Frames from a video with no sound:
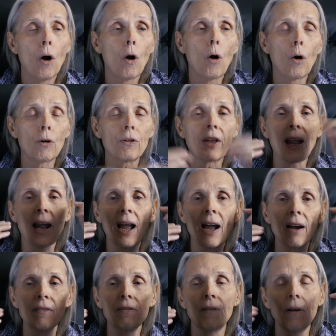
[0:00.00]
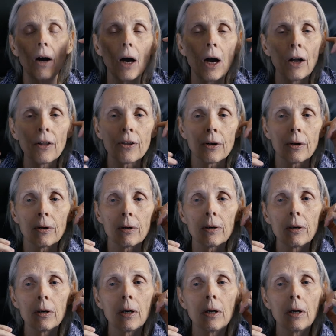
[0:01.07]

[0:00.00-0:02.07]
or they have other